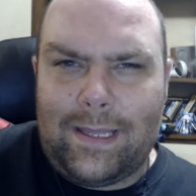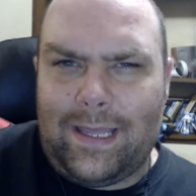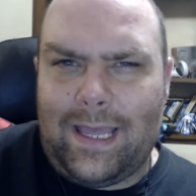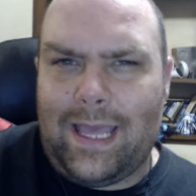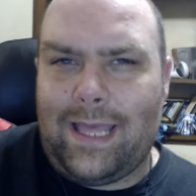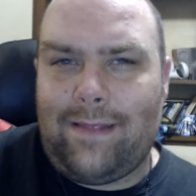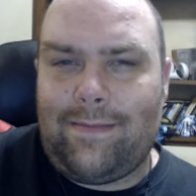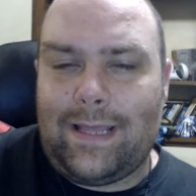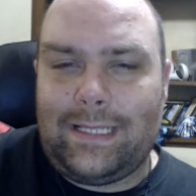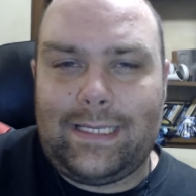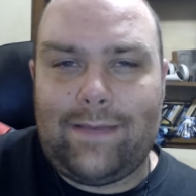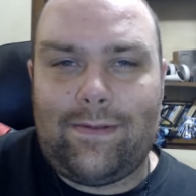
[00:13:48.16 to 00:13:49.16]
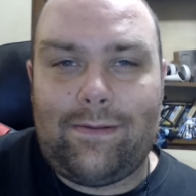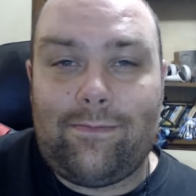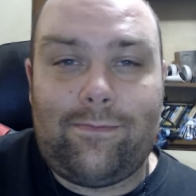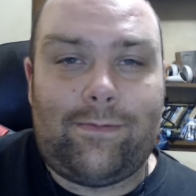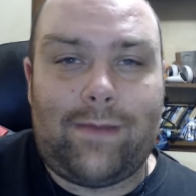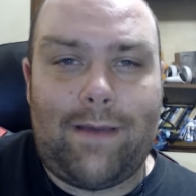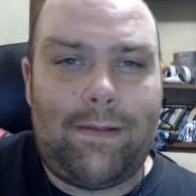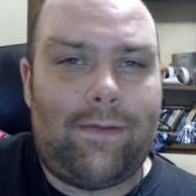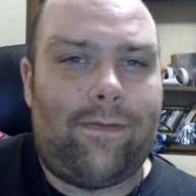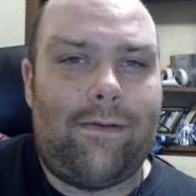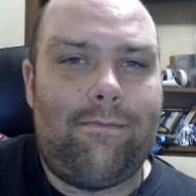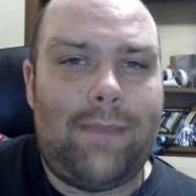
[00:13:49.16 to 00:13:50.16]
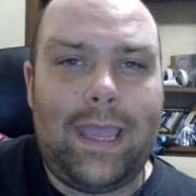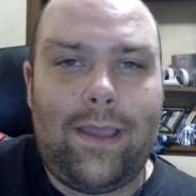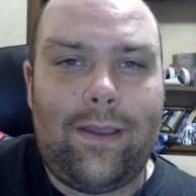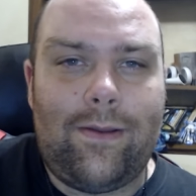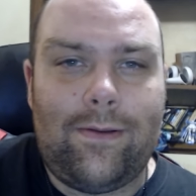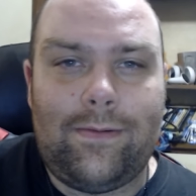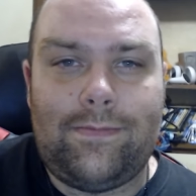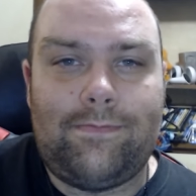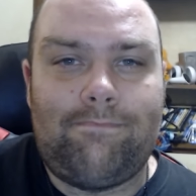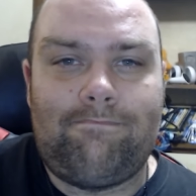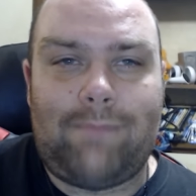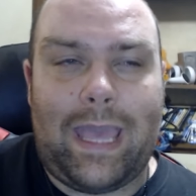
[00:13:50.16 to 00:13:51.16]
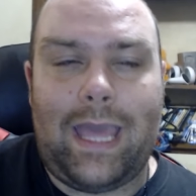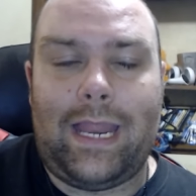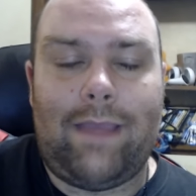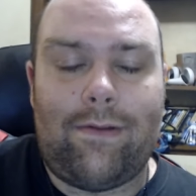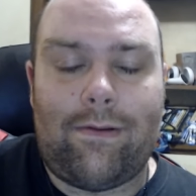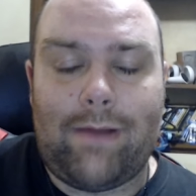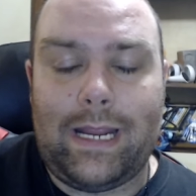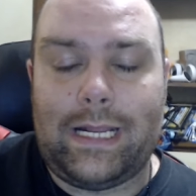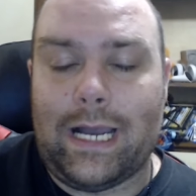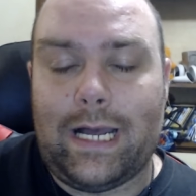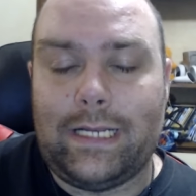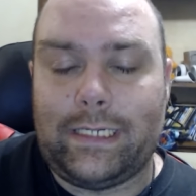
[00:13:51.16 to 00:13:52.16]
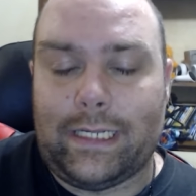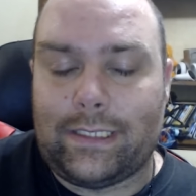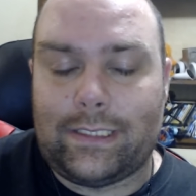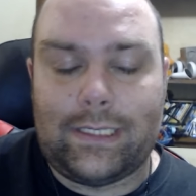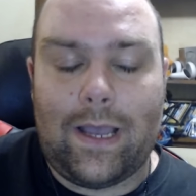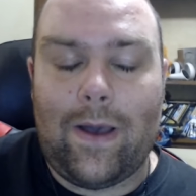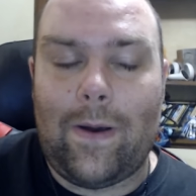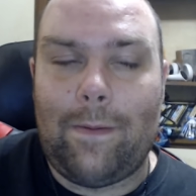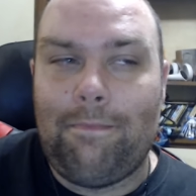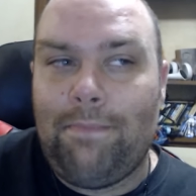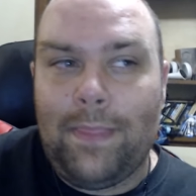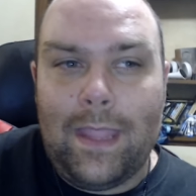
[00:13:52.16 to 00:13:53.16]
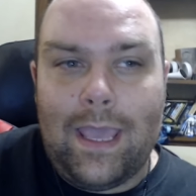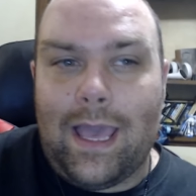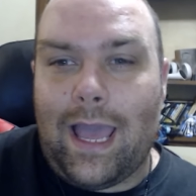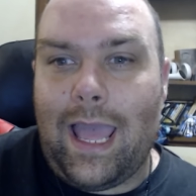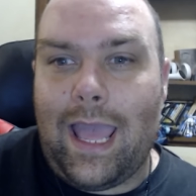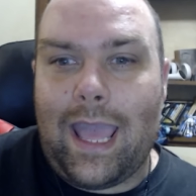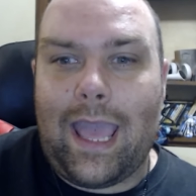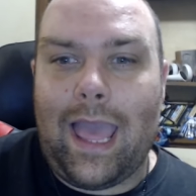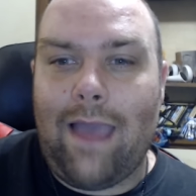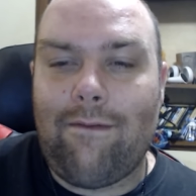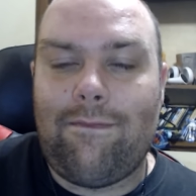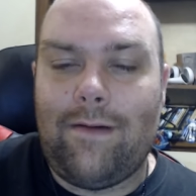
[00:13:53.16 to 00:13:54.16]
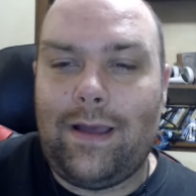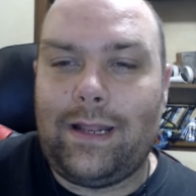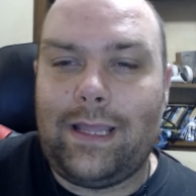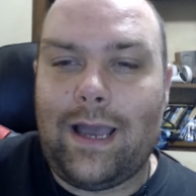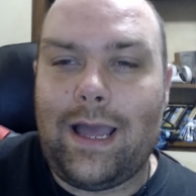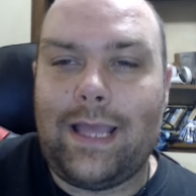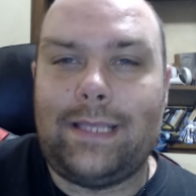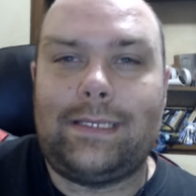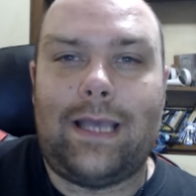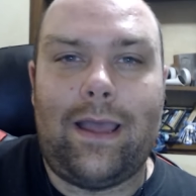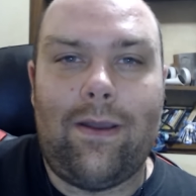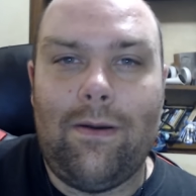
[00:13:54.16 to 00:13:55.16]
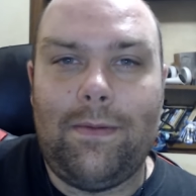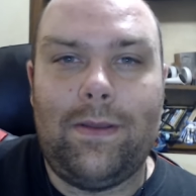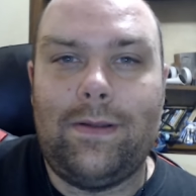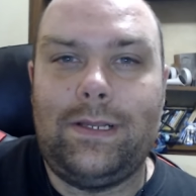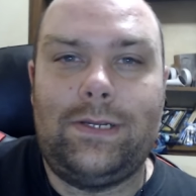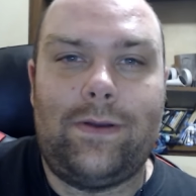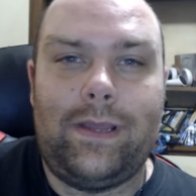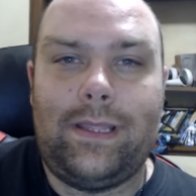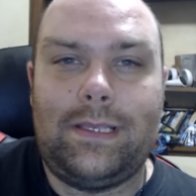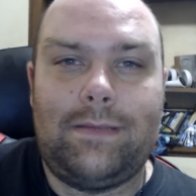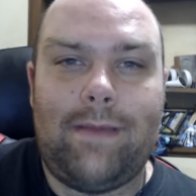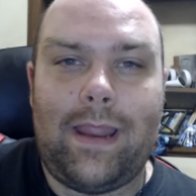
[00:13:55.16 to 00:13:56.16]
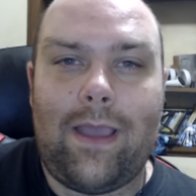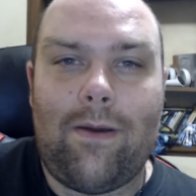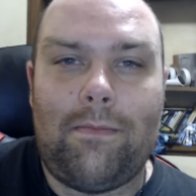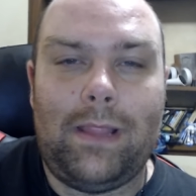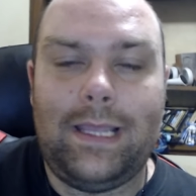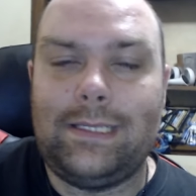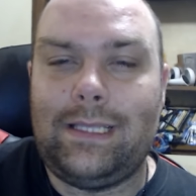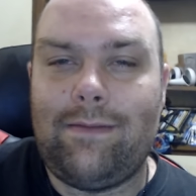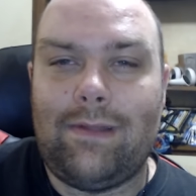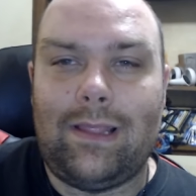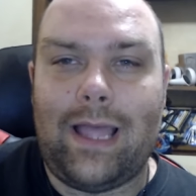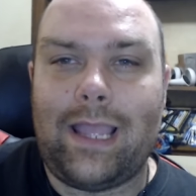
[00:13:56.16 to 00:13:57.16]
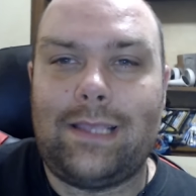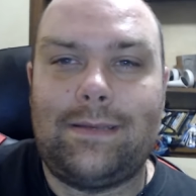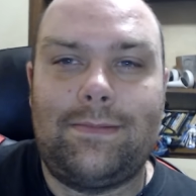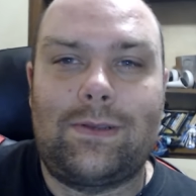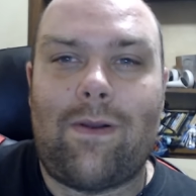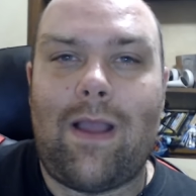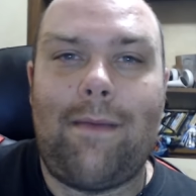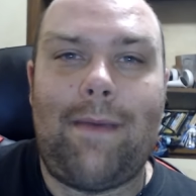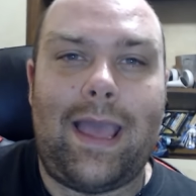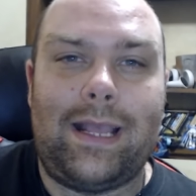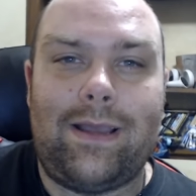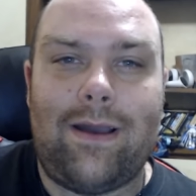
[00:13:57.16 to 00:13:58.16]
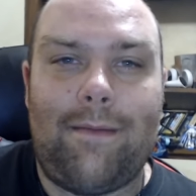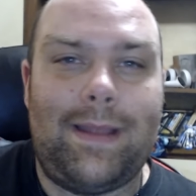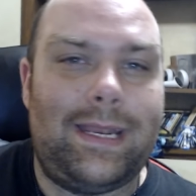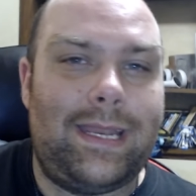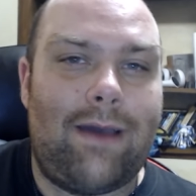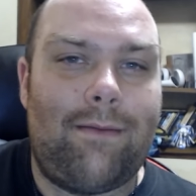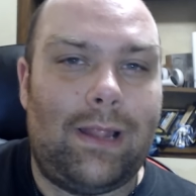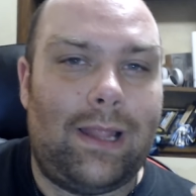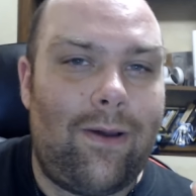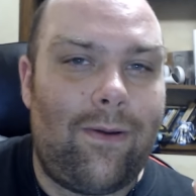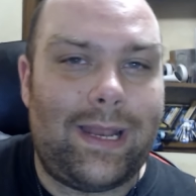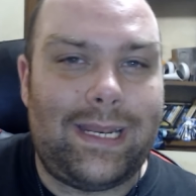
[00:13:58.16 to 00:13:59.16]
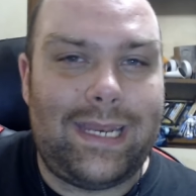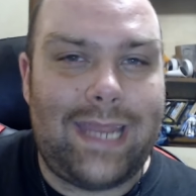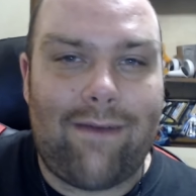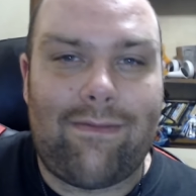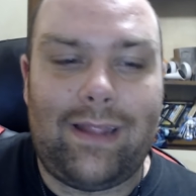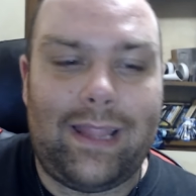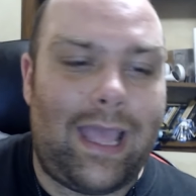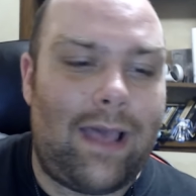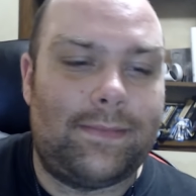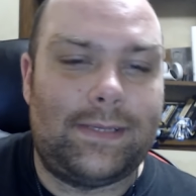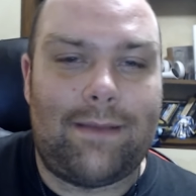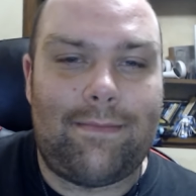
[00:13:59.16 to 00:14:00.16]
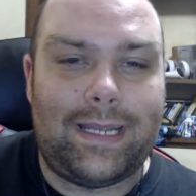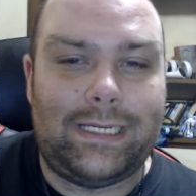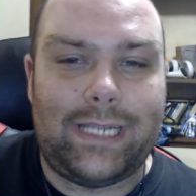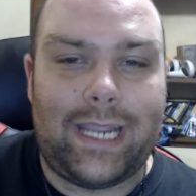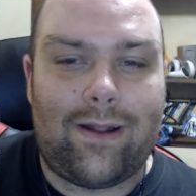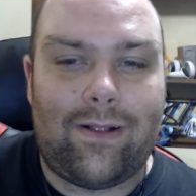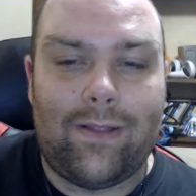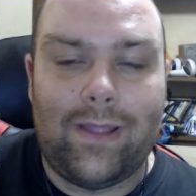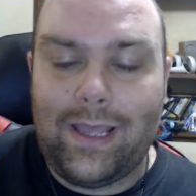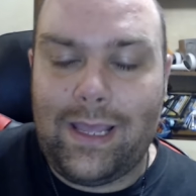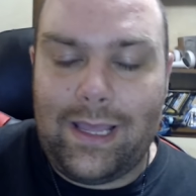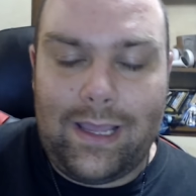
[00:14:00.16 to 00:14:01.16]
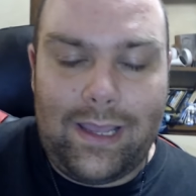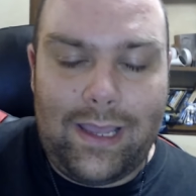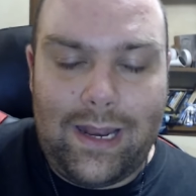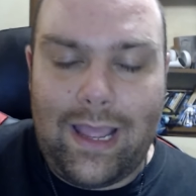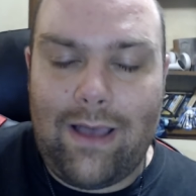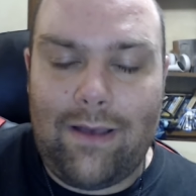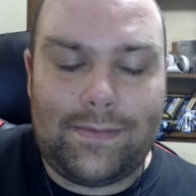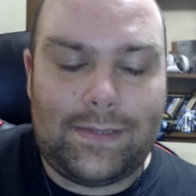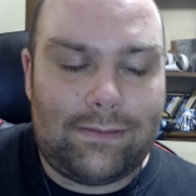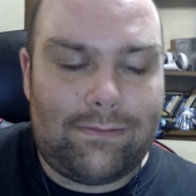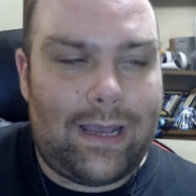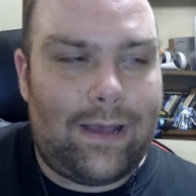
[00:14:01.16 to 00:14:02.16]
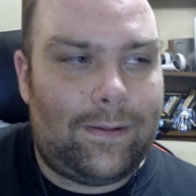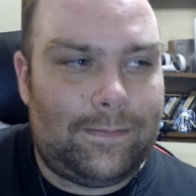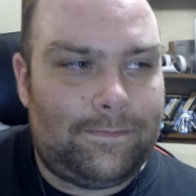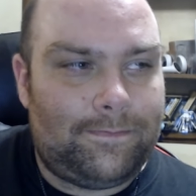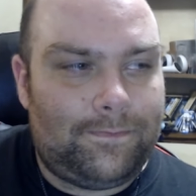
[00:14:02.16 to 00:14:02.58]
And that's even coming from me, who can't even read kanji. So, hey, have fun, guys. I hope you enjoy this video. Please leave a like, subscribe, and comment down below. It definitely helps out my channel and helps, well,